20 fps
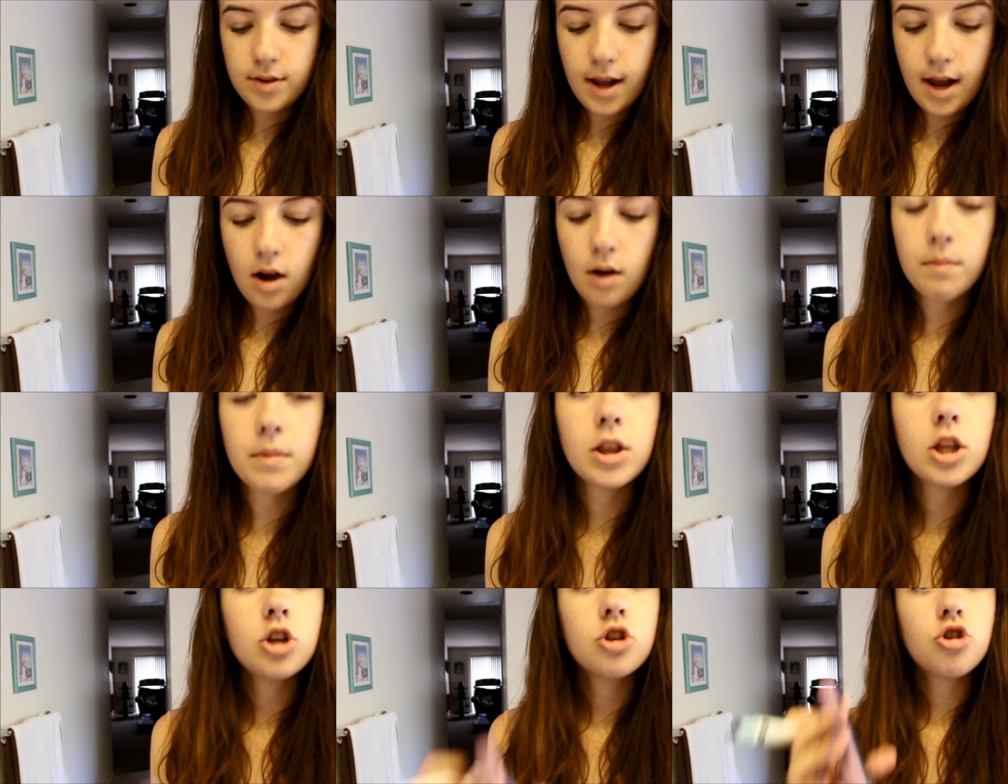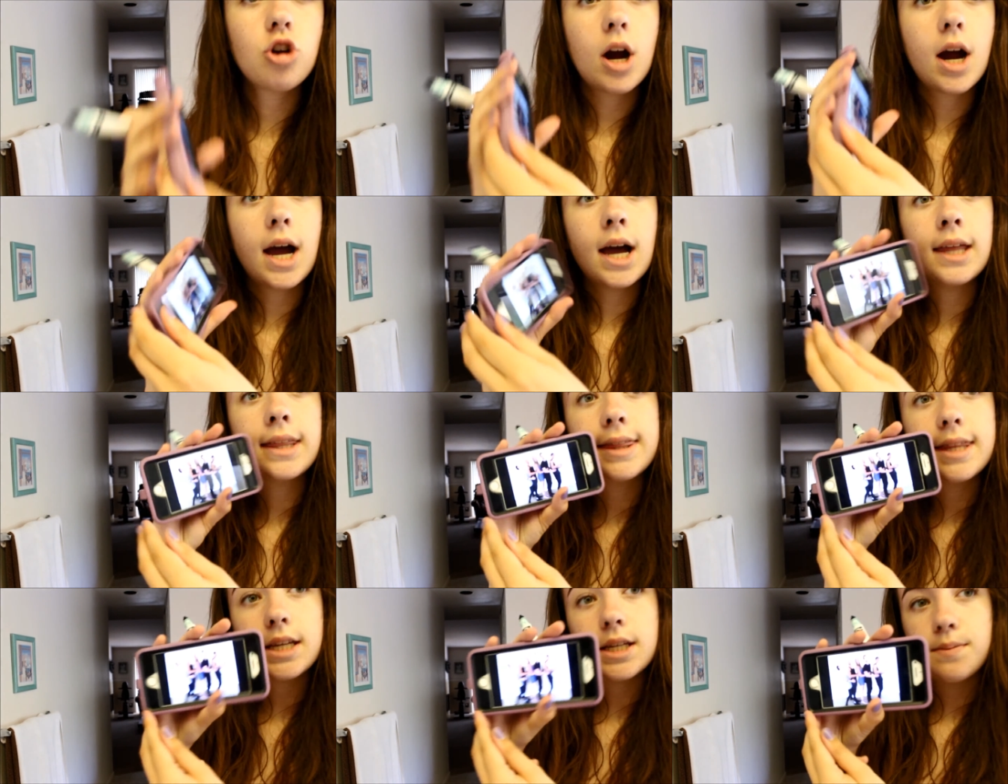So now I'm gonna
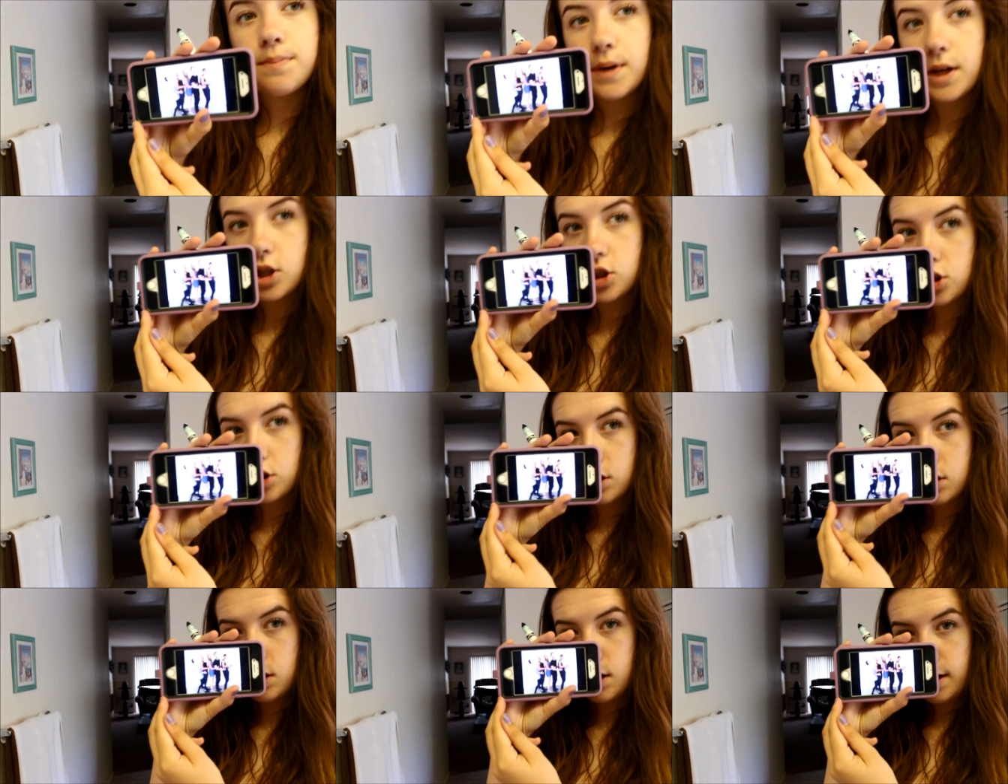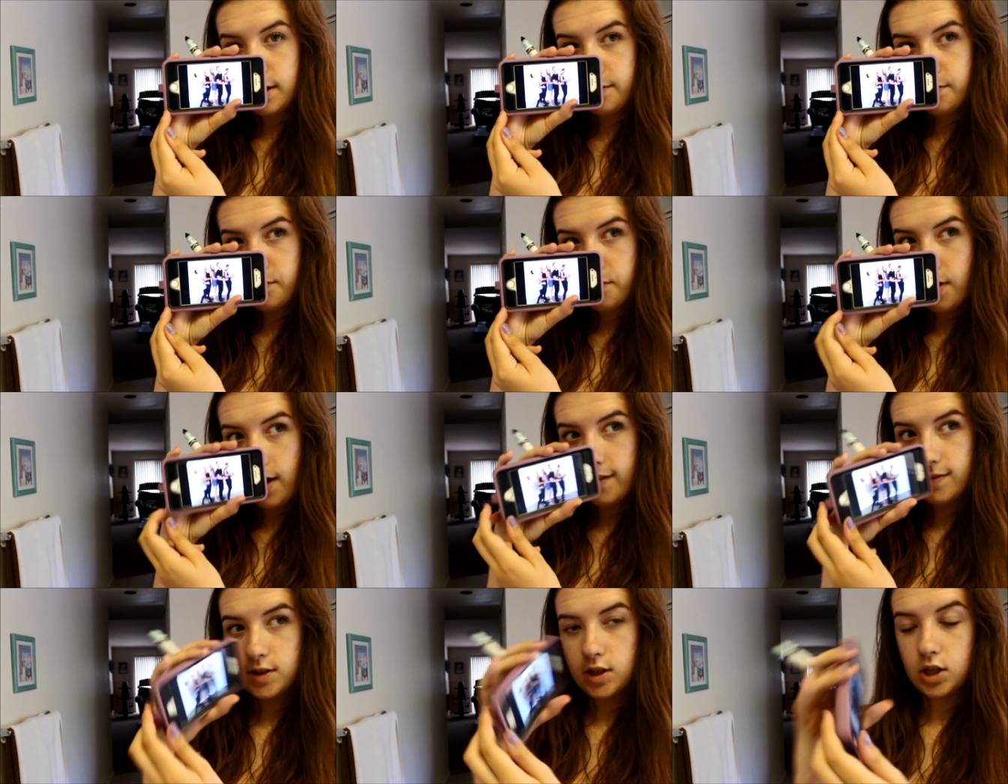draw this picture of
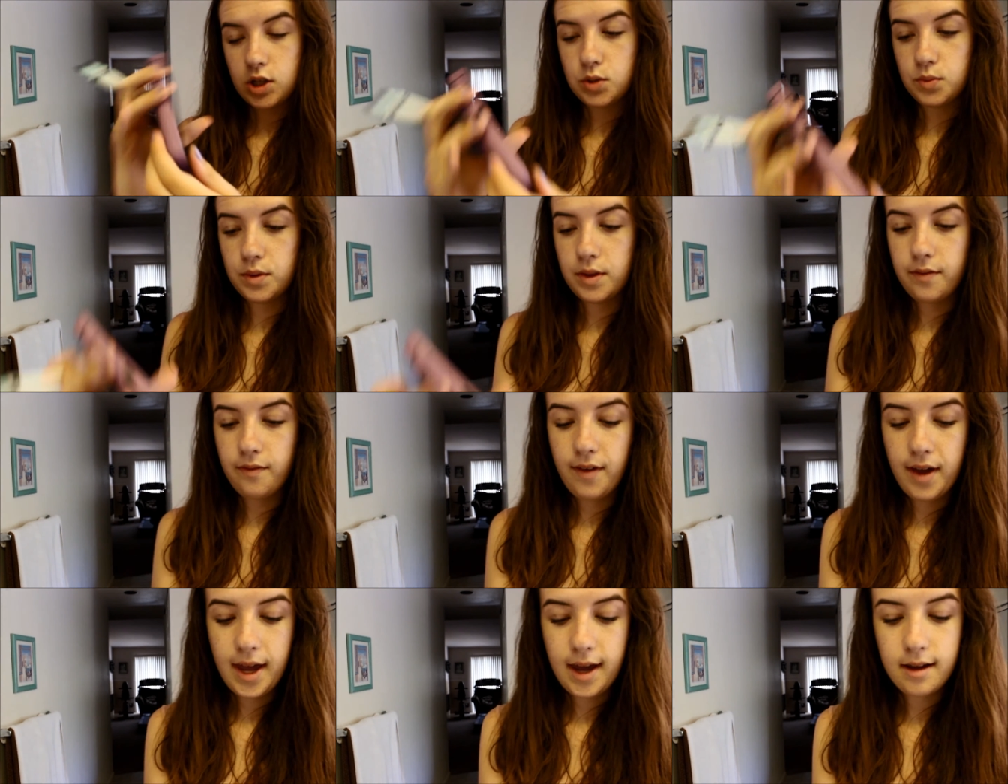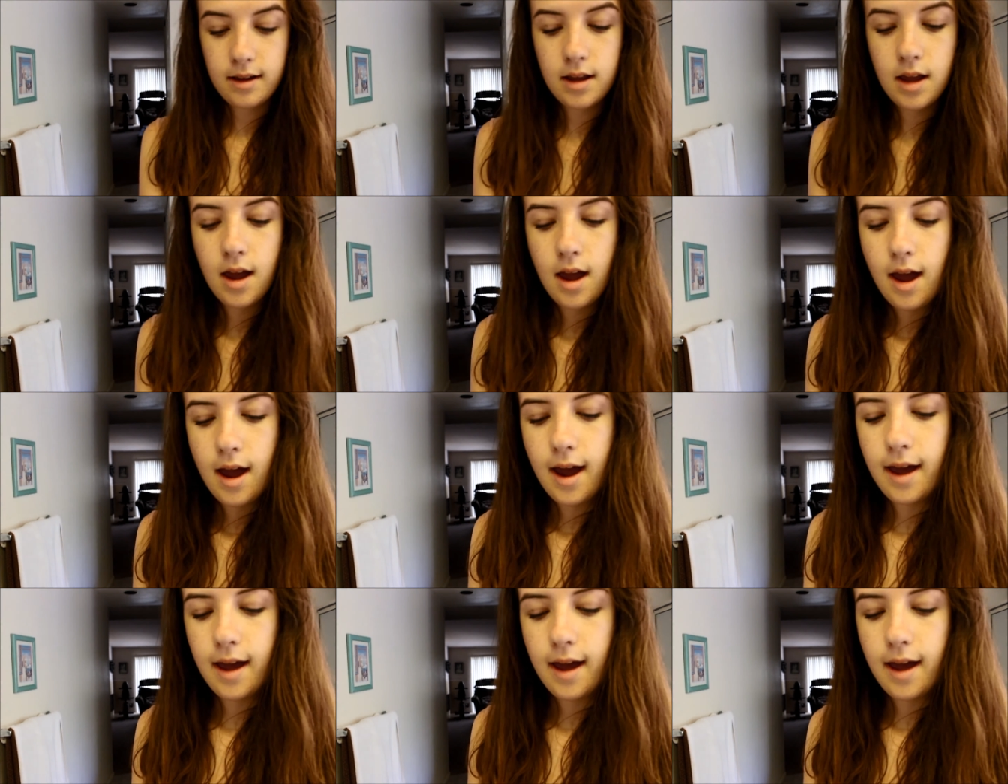Five Sauce with a Fan,